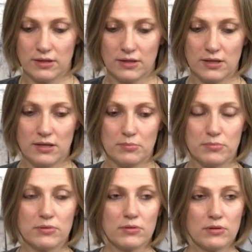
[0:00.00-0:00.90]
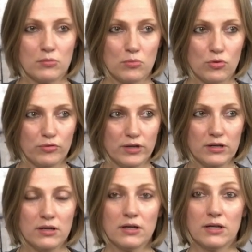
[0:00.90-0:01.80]
Keep
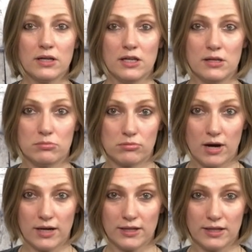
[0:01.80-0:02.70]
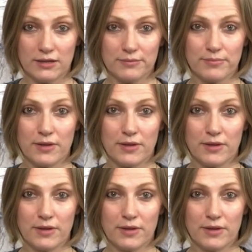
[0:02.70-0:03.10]
moving, keep rocking,